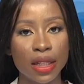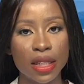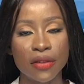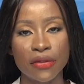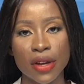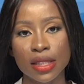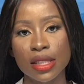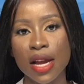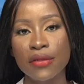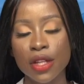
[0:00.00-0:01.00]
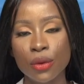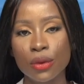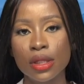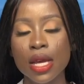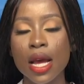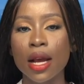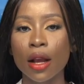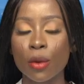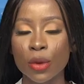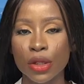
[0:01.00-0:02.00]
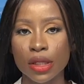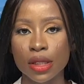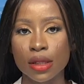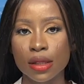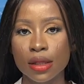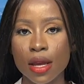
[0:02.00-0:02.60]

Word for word: affects livelihoods and communities.